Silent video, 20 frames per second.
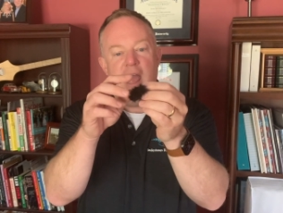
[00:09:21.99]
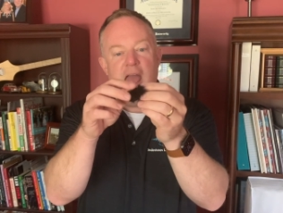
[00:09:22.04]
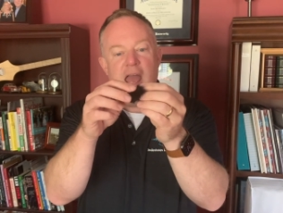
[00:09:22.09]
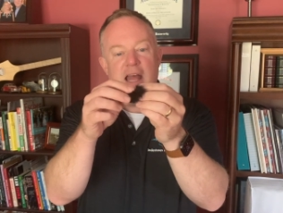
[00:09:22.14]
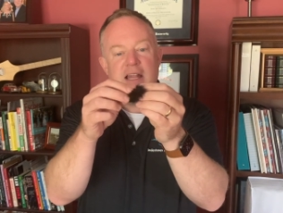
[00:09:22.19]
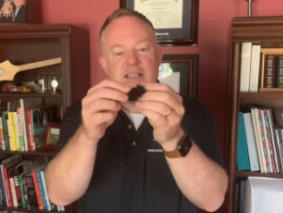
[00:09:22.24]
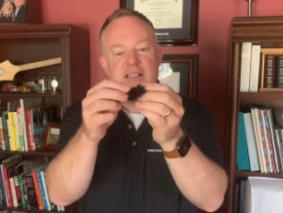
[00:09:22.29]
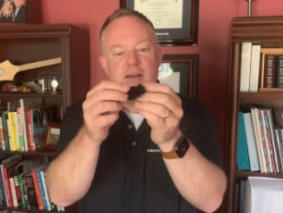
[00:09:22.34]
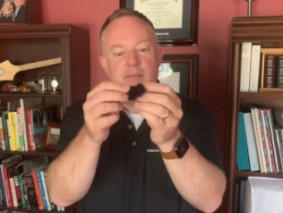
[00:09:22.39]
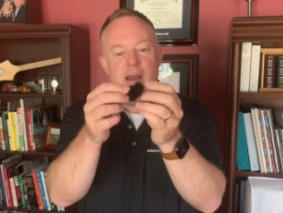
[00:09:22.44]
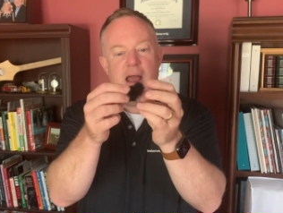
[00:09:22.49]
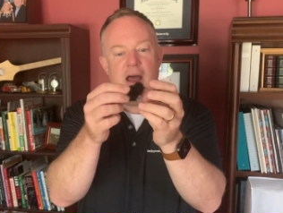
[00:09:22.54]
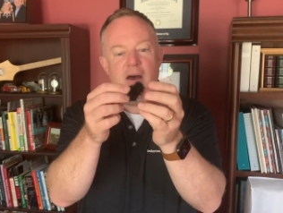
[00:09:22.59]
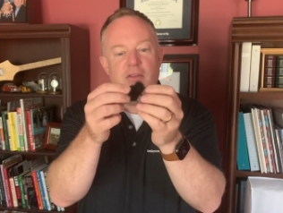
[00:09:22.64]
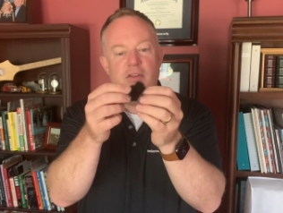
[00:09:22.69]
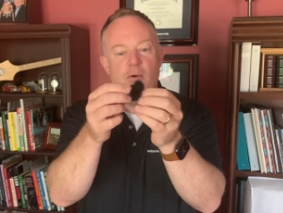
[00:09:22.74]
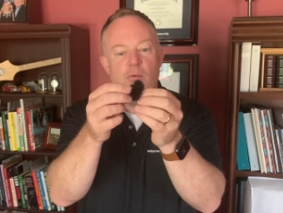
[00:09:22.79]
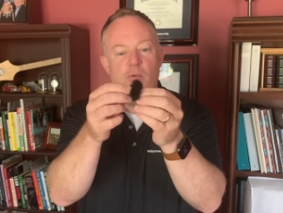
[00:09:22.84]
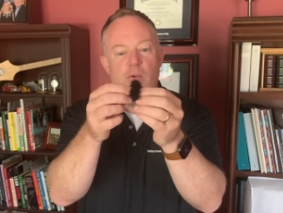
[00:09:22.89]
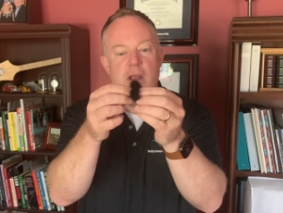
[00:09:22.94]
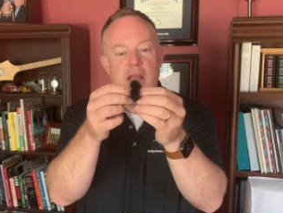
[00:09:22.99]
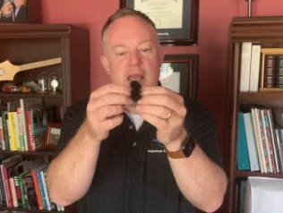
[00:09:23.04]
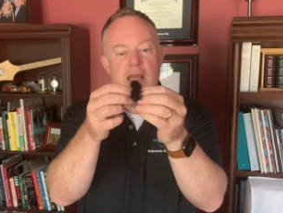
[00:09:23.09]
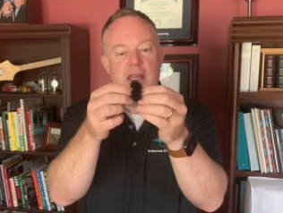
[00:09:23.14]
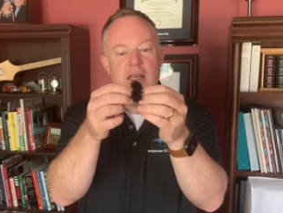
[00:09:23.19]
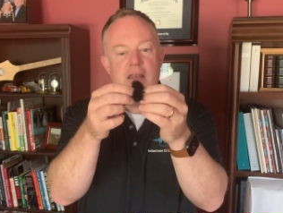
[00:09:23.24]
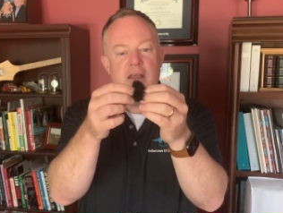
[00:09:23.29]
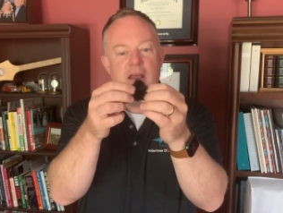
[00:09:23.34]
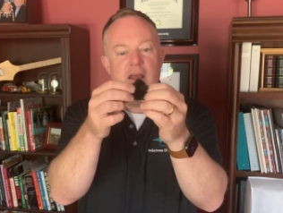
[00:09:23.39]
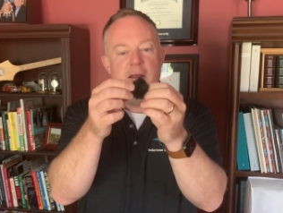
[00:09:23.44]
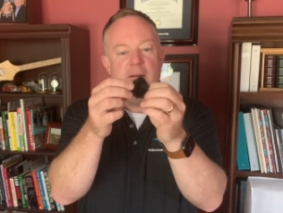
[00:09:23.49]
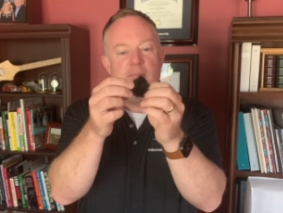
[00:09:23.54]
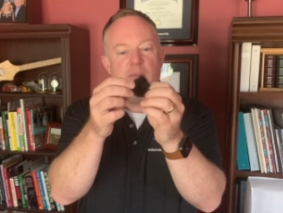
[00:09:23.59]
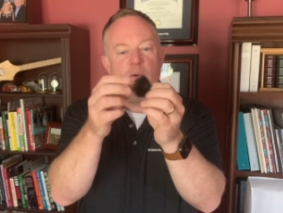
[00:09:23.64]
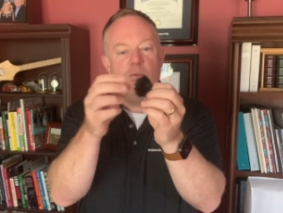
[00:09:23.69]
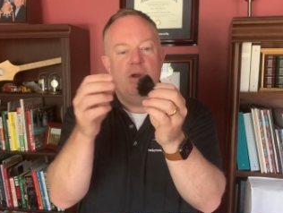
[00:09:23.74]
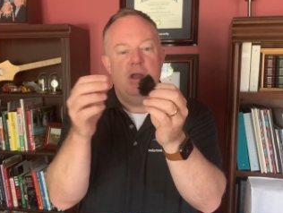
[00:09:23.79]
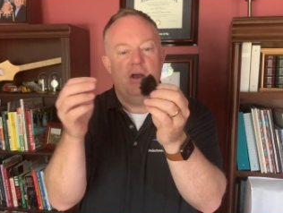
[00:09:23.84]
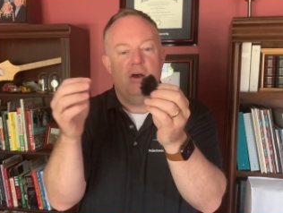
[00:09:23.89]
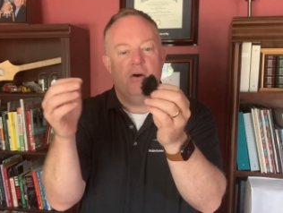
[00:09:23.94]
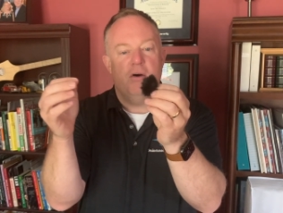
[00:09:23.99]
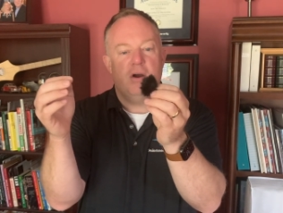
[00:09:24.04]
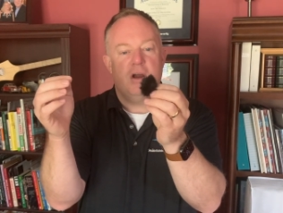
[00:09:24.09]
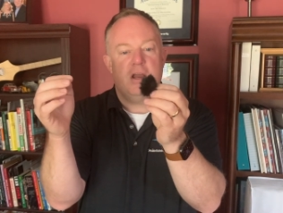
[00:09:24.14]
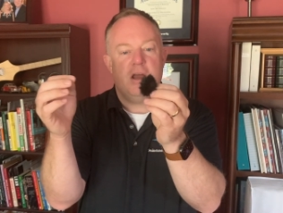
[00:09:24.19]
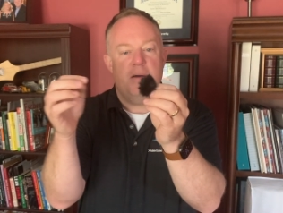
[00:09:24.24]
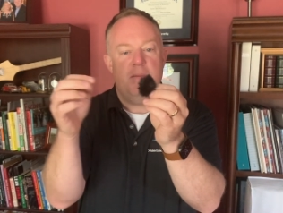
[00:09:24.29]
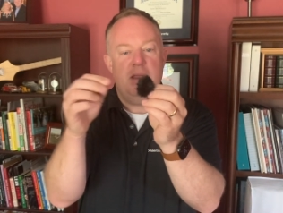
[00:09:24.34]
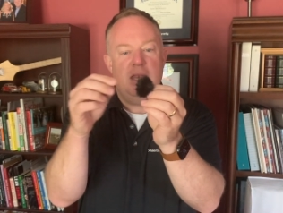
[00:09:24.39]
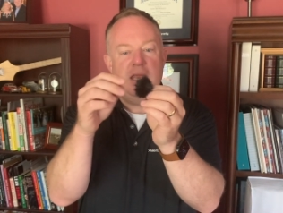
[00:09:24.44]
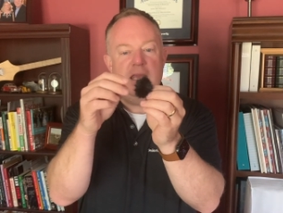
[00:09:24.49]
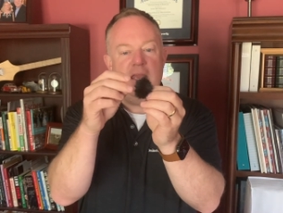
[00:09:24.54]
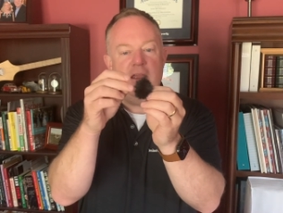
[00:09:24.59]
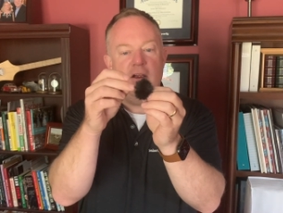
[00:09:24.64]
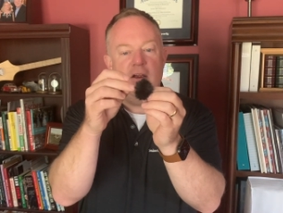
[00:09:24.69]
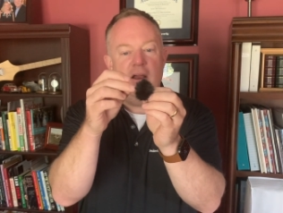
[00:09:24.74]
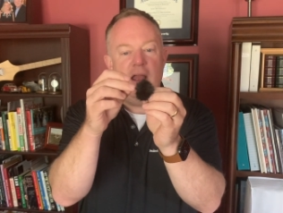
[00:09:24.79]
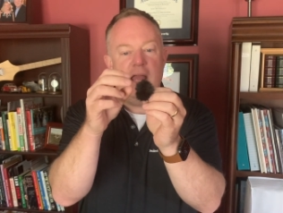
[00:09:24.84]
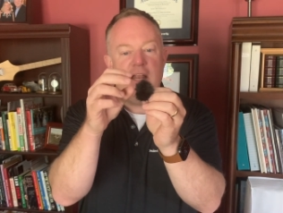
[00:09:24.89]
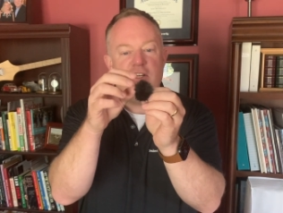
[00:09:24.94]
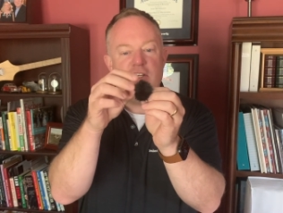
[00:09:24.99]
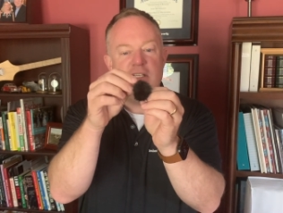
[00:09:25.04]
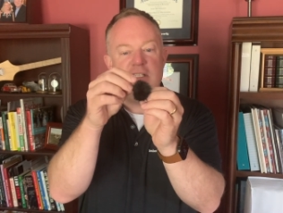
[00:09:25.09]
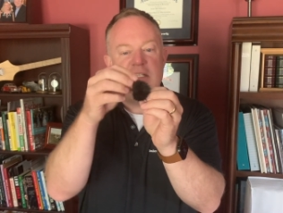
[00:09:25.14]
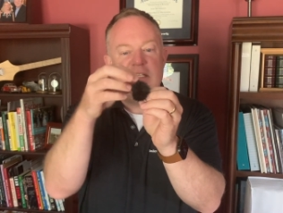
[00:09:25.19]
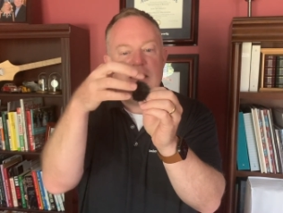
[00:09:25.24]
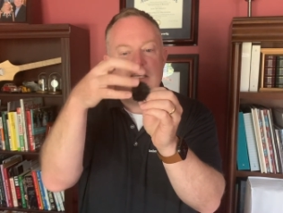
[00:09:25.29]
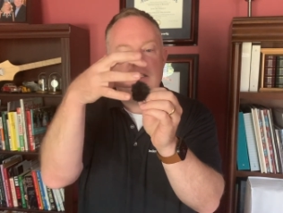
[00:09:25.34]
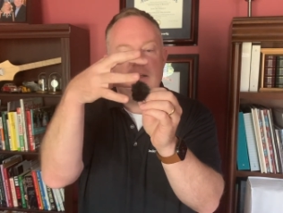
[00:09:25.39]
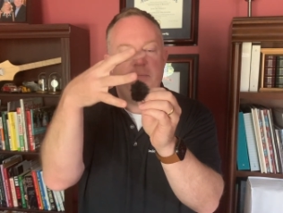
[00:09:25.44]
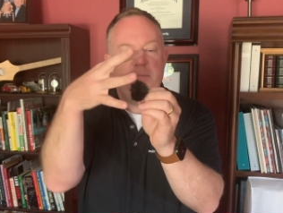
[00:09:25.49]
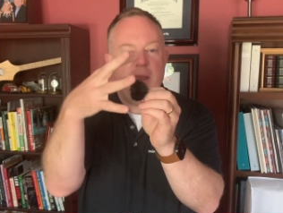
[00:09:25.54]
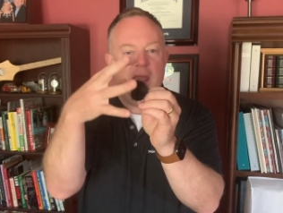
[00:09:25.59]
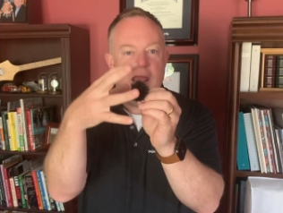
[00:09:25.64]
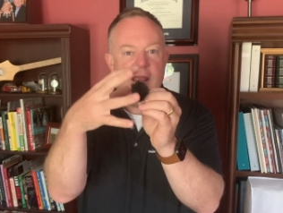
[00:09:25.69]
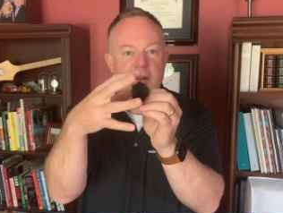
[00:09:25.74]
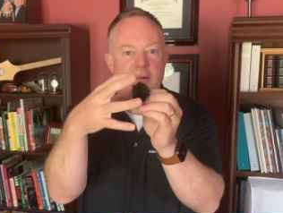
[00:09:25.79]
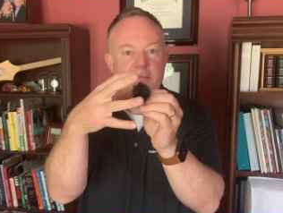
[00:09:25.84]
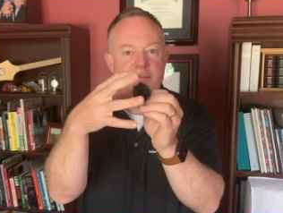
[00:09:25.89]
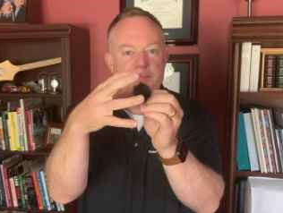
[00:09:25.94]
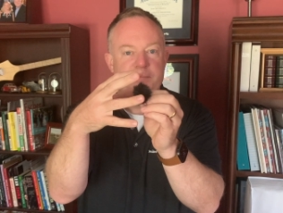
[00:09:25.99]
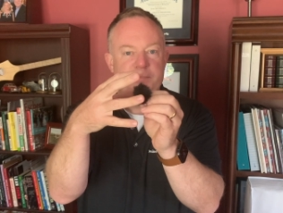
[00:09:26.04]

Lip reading: and somehow the wind will come in here and just dissipate